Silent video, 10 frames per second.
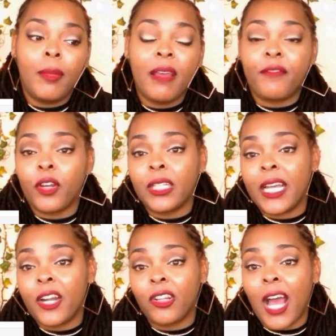If you're
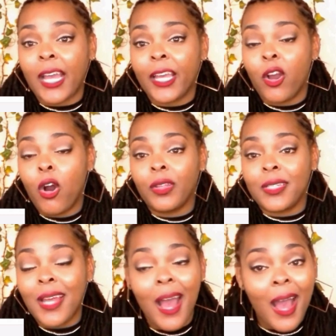interlocking all
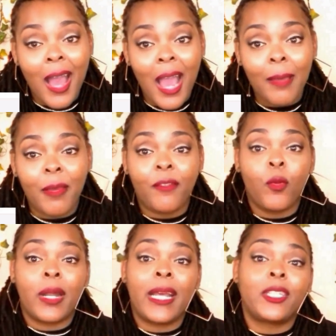the time, if
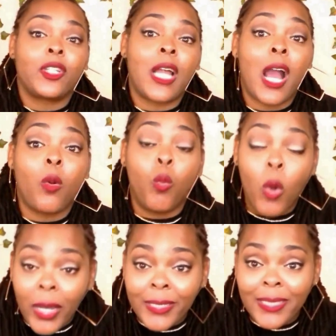you want to interlock
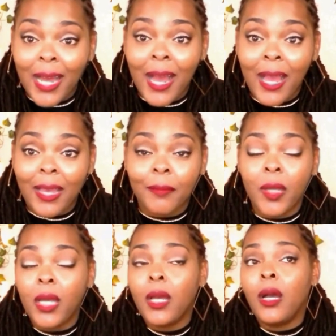one
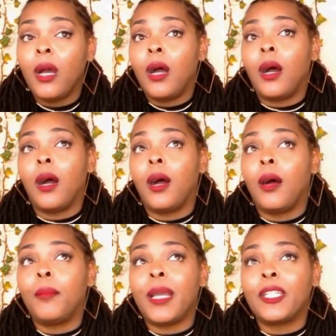time,
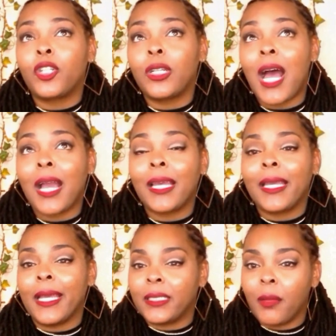
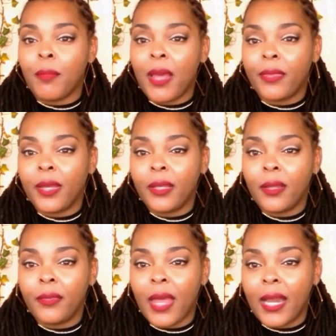interlocking is a
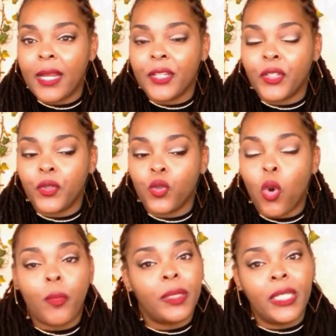method that is
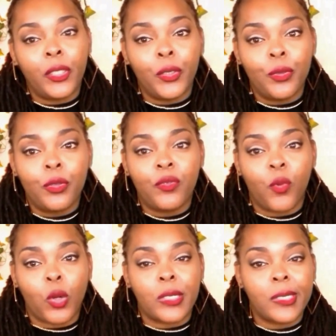normally used
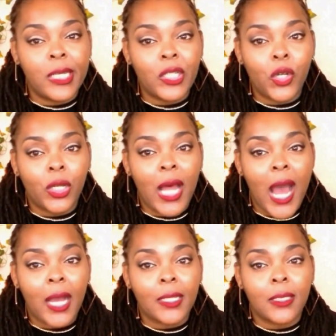for sister
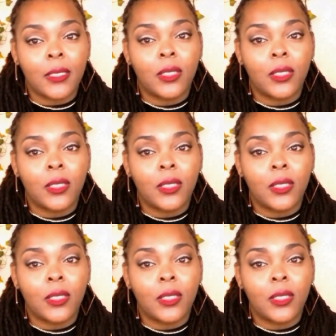locks.